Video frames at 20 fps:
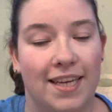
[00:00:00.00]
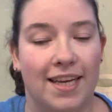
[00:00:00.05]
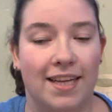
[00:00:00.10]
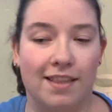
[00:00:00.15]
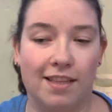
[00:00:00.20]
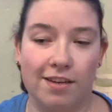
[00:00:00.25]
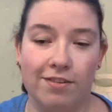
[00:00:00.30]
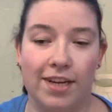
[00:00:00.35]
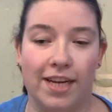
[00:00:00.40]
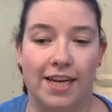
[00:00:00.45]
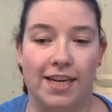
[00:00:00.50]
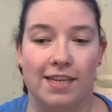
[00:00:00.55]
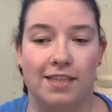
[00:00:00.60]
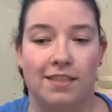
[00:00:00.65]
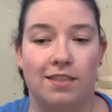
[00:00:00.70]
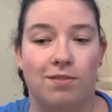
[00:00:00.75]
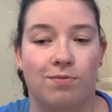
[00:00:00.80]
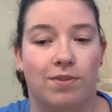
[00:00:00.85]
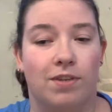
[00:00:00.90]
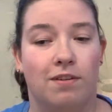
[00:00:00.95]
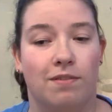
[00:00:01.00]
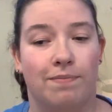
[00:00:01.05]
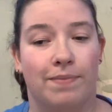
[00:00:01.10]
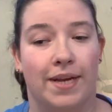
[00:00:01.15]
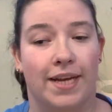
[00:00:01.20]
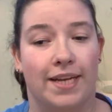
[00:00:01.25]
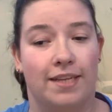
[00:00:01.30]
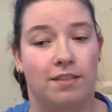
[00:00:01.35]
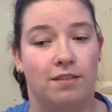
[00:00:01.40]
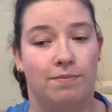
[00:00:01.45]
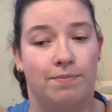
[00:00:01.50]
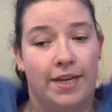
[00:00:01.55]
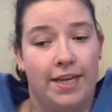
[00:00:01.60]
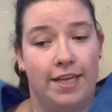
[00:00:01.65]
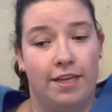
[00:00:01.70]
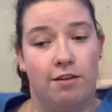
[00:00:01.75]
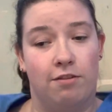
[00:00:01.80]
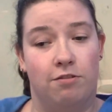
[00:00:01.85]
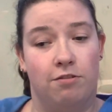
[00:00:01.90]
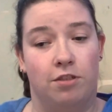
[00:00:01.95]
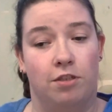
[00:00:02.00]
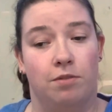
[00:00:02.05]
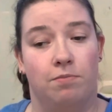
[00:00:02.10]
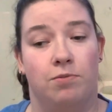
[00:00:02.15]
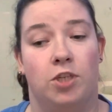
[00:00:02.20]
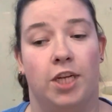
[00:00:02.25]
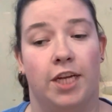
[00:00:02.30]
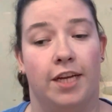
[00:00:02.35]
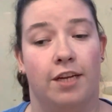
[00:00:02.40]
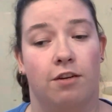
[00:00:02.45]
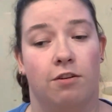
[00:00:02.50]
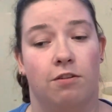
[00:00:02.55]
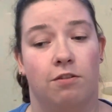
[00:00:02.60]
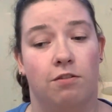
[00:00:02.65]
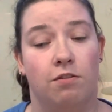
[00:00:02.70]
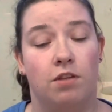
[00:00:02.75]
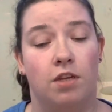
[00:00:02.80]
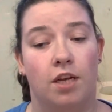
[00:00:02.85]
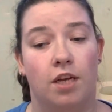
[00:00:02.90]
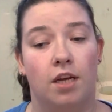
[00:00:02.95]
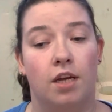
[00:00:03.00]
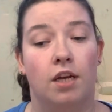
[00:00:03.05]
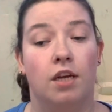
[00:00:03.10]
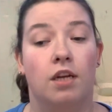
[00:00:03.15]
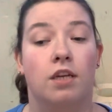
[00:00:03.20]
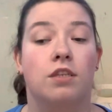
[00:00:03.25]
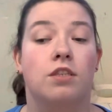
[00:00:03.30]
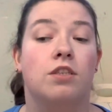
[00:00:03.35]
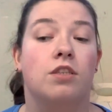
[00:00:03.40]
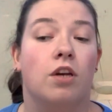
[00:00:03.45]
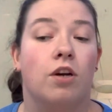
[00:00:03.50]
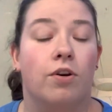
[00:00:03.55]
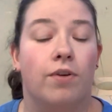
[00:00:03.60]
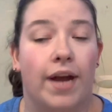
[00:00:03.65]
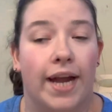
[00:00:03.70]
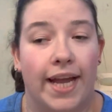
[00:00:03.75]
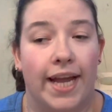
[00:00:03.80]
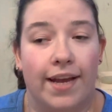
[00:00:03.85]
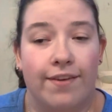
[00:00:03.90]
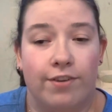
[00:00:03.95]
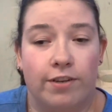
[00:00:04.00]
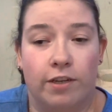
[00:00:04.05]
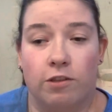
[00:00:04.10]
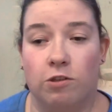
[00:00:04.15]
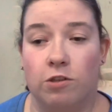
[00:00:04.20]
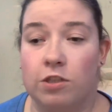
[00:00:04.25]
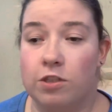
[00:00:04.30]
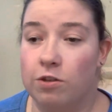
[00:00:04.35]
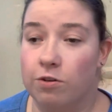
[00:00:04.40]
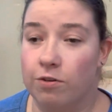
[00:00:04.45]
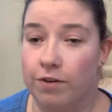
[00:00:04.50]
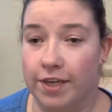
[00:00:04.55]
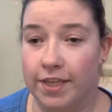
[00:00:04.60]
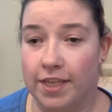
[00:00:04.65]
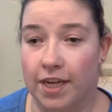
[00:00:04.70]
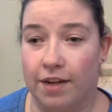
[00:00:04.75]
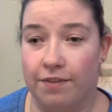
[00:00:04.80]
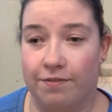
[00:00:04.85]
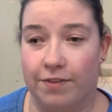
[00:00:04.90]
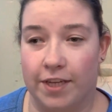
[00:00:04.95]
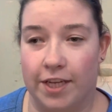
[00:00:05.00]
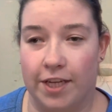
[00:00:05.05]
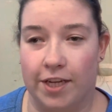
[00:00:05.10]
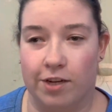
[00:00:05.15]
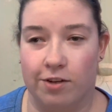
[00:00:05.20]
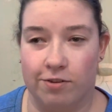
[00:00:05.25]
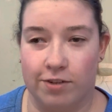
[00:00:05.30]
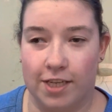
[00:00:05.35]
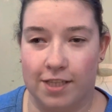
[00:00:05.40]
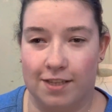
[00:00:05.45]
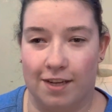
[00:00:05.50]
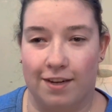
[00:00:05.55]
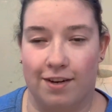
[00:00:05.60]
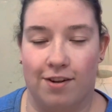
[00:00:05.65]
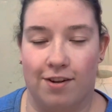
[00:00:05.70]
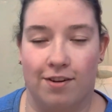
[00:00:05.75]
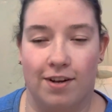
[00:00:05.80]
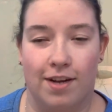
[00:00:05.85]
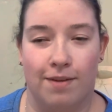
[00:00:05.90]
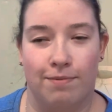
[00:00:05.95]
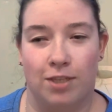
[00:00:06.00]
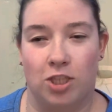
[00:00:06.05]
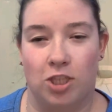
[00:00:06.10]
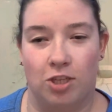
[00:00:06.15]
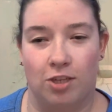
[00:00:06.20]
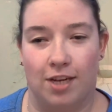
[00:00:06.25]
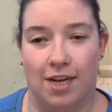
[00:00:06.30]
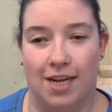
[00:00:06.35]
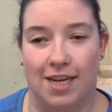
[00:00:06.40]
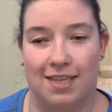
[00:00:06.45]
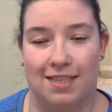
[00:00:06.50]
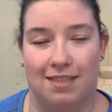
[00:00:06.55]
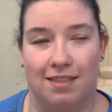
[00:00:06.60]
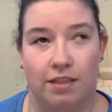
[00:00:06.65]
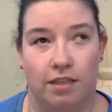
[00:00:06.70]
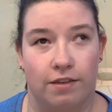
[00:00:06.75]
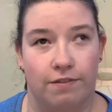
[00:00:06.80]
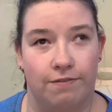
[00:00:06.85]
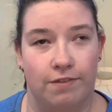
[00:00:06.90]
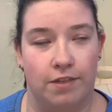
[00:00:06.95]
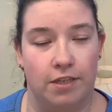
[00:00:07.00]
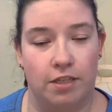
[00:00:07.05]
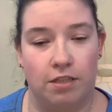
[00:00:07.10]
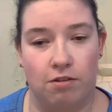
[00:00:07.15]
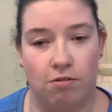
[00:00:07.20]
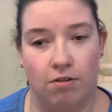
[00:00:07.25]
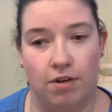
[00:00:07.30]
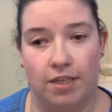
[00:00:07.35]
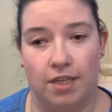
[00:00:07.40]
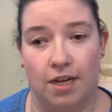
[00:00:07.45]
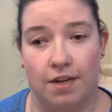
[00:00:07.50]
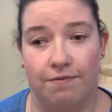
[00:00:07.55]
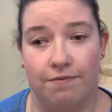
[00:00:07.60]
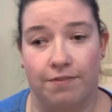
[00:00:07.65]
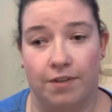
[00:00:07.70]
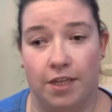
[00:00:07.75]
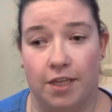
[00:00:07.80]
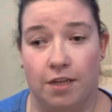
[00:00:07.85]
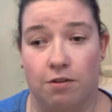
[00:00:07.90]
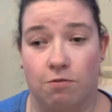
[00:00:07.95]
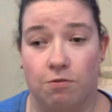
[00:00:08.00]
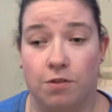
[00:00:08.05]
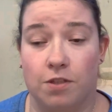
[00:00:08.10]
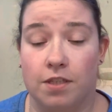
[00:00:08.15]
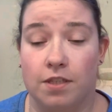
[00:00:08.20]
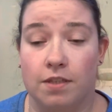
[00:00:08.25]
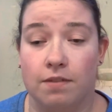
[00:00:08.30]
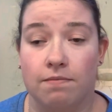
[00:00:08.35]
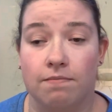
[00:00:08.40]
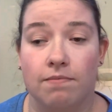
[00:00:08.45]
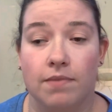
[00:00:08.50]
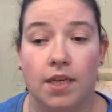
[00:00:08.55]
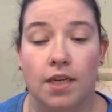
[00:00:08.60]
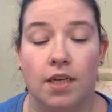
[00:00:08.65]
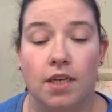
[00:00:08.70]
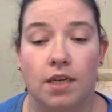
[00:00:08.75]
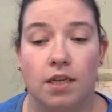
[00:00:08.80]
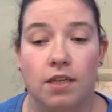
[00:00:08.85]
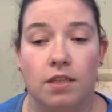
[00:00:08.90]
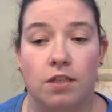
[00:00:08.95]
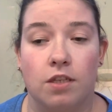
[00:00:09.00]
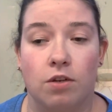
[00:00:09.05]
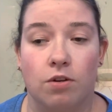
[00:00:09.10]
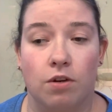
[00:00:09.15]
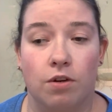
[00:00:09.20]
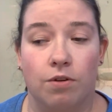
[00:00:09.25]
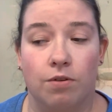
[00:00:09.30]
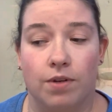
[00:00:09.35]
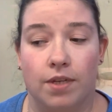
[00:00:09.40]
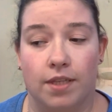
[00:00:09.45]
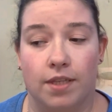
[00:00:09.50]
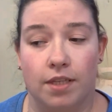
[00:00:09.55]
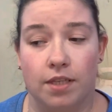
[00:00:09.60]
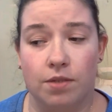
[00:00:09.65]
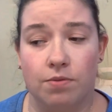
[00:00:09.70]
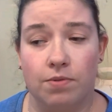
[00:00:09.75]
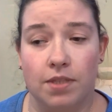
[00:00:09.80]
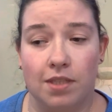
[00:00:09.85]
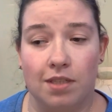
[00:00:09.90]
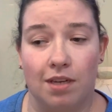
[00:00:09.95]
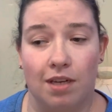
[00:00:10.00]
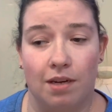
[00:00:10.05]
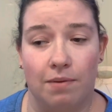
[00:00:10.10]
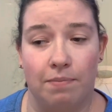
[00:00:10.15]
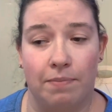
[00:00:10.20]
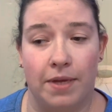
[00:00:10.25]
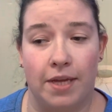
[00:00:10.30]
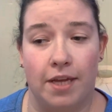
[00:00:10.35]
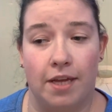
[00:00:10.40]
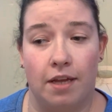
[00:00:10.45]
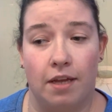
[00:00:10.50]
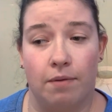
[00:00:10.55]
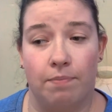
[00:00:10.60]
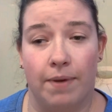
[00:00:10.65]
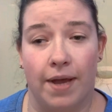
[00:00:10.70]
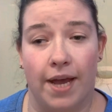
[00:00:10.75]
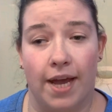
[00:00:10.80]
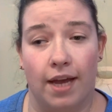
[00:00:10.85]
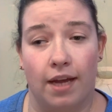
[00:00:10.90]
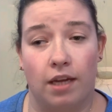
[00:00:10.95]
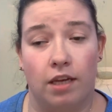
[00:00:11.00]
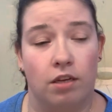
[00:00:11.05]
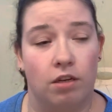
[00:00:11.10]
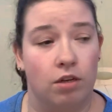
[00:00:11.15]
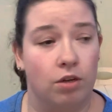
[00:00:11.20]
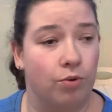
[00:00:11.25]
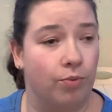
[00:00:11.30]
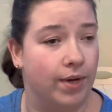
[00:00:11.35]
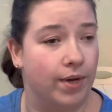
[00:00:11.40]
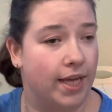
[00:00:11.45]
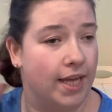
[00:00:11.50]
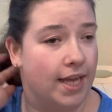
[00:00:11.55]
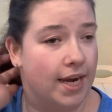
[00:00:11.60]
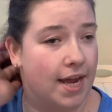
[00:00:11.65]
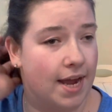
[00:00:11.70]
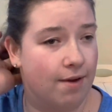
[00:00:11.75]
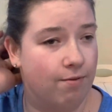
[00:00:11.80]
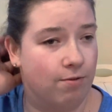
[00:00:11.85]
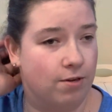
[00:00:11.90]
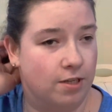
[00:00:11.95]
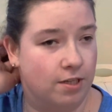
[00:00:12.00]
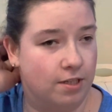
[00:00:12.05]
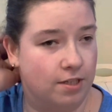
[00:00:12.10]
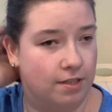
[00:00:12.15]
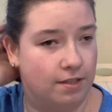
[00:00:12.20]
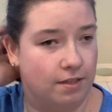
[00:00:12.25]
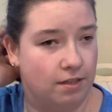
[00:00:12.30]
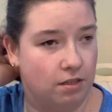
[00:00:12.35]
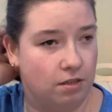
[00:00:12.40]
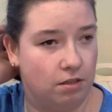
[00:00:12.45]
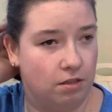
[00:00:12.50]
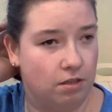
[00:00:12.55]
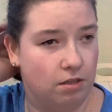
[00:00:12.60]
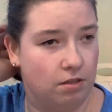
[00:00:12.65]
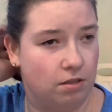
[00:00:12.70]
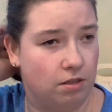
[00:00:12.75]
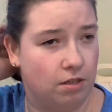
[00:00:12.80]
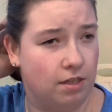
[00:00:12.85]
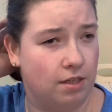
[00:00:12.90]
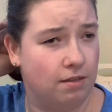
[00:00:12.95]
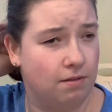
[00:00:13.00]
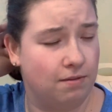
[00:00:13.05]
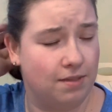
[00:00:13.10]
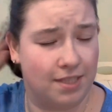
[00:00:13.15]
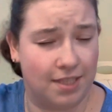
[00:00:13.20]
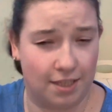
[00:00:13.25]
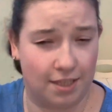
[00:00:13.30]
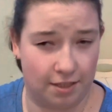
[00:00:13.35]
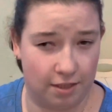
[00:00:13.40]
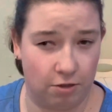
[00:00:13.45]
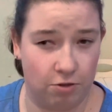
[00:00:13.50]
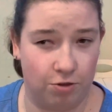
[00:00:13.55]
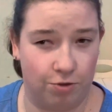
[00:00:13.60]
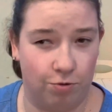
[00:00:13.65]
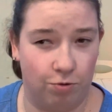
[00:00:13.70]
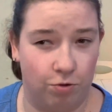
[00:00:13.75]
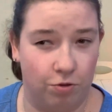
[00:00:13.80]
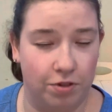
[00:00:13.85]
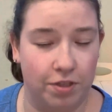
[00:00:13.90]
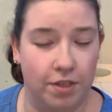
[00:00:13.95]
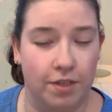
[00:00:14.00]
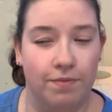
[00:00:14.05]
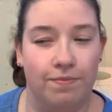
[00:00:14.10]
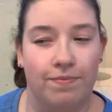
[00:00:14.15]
Hello guys, welcome back to my YouTube channel. So I have another story time video because I know how much you guys love these story time videos. So this one's gonna be back when I was six years old.